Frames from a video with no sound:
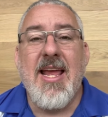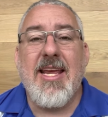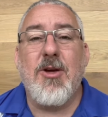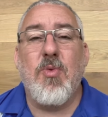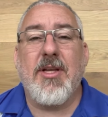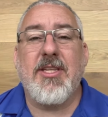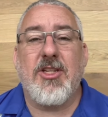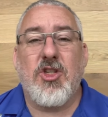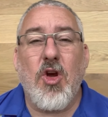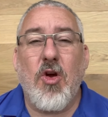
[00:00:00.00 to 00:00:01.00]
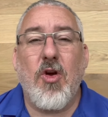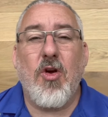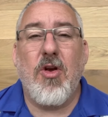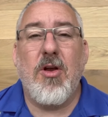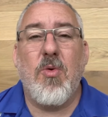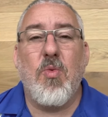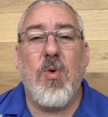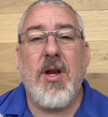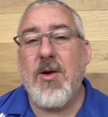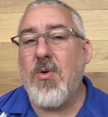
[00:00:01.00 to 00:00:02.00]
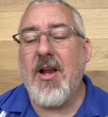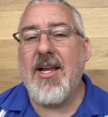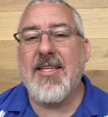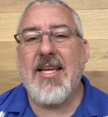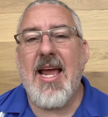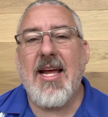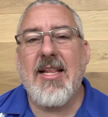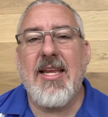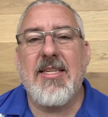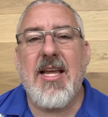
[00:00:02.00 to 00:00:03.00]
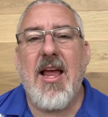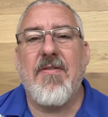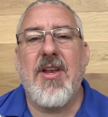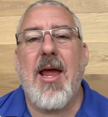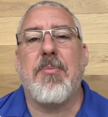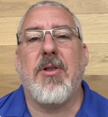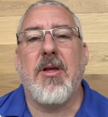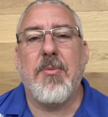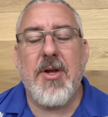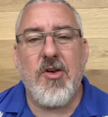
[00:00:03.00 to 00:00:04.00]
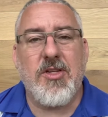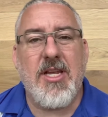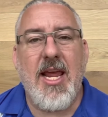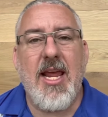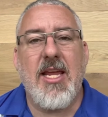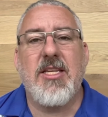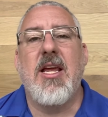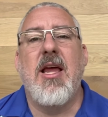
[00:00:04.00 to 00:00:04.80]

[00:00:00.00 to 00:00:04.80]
He wasn't sure what he wanted exactly. He's kind of in that preliminary stage,